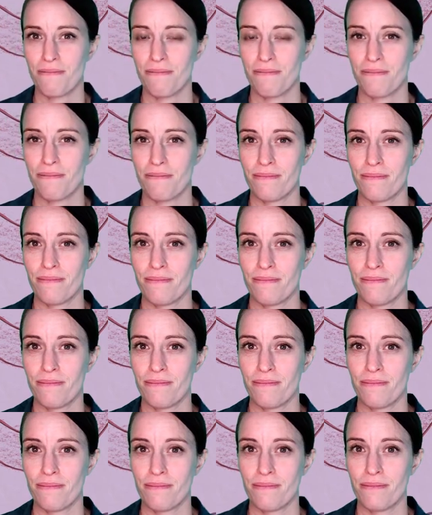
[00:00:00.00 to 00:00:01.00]

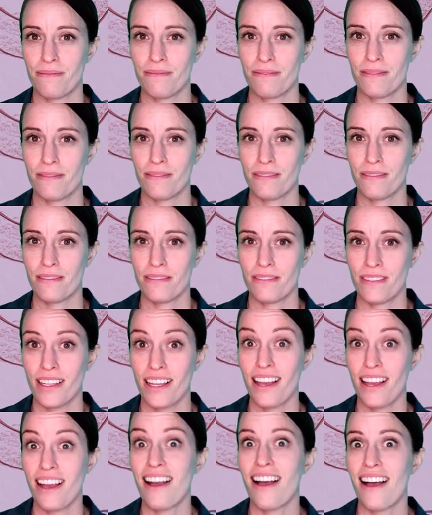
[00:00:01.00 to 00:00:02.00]

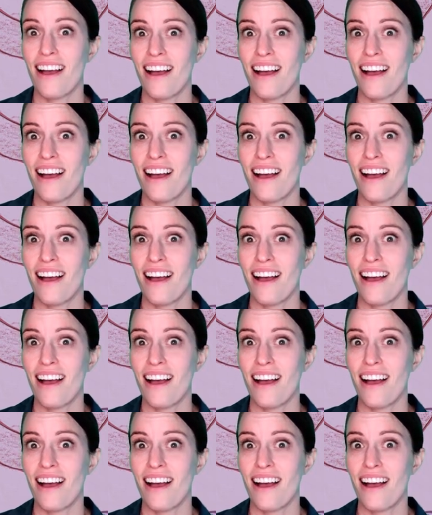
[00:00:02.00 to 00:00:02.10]
Nobody speaks.